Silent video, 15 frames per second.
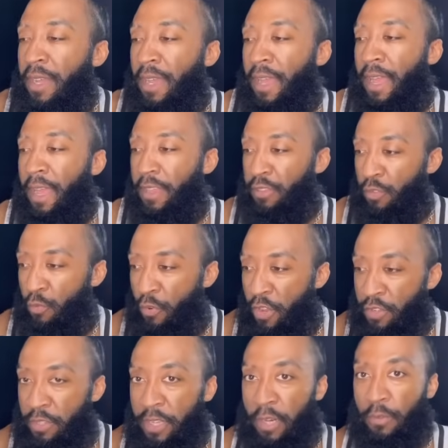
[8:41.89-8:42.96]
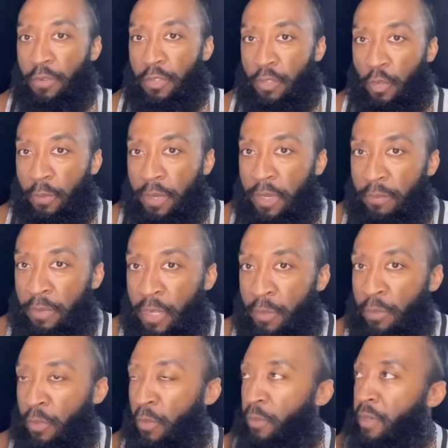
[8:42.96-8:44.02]
has resonated with so many
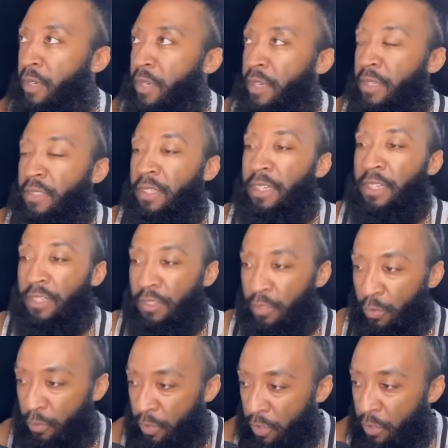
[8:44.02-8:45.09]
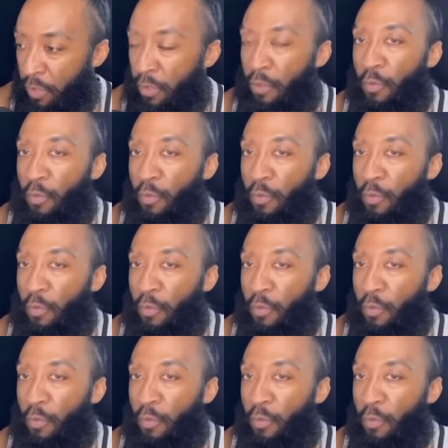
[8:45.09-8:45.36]
people, because it is real.